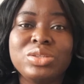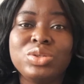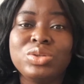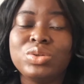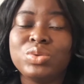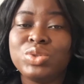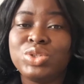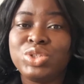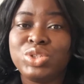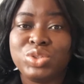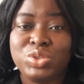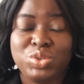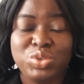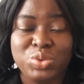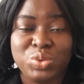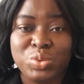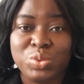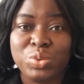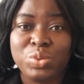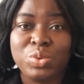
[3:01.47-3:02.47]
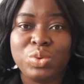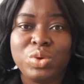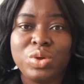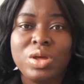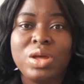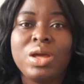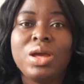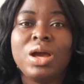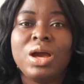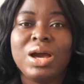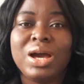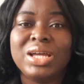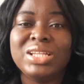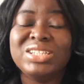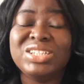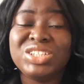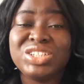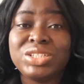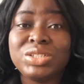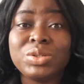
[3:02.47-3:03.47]
used to
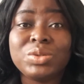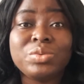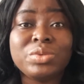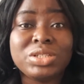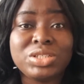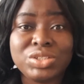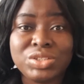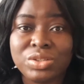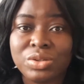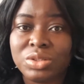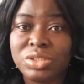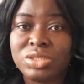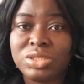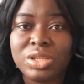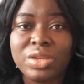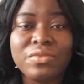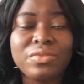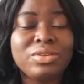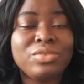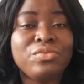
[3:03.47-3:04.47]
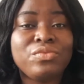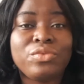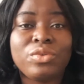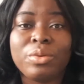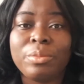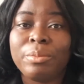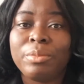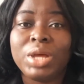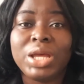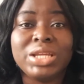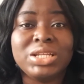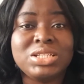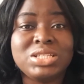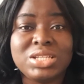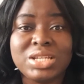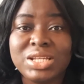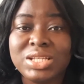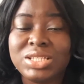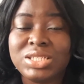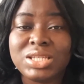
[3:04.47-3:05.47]
digital research even from my
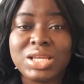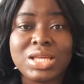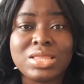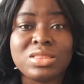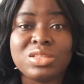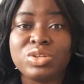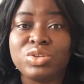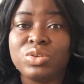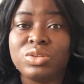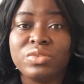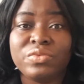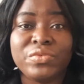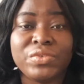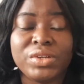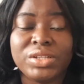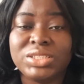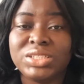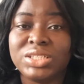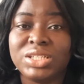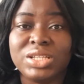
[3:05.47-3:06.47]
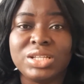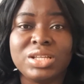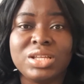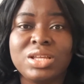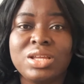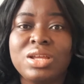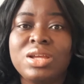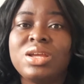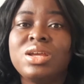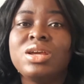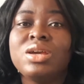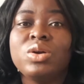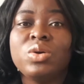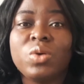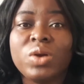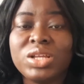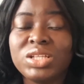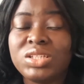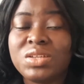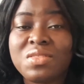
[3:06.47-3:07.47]
days at the university.
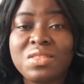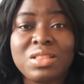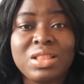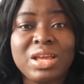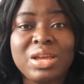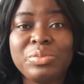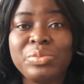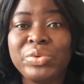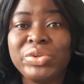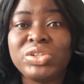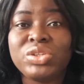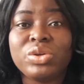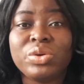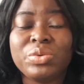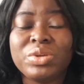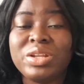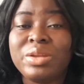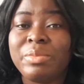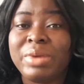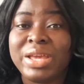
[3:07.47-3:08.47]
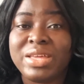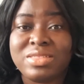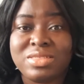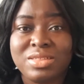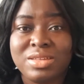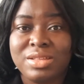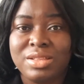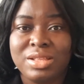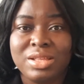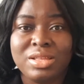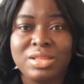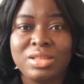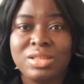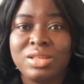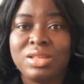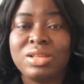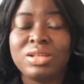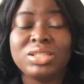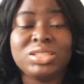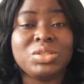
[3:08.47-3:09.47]
Going to the library is not really my thing.
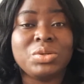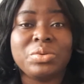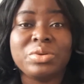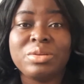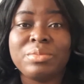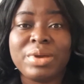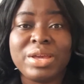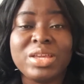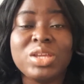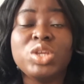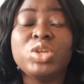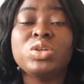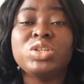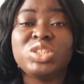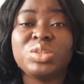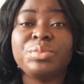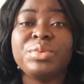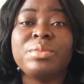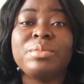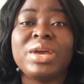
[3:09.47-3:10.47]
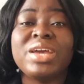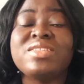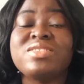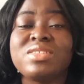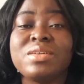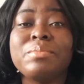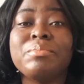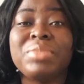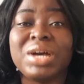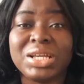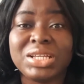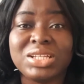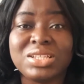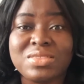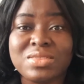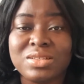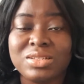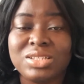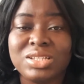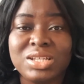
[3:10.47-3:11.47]
It's not really it used to be my thing back in
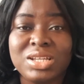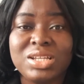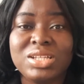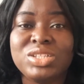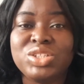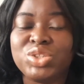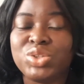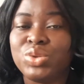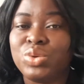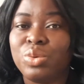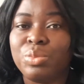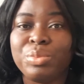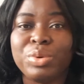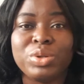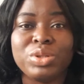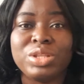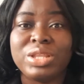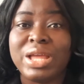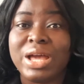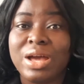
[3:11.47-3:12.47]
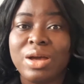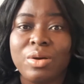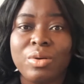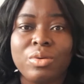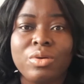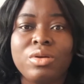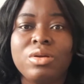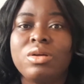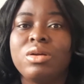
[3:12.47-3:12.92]
the days, but now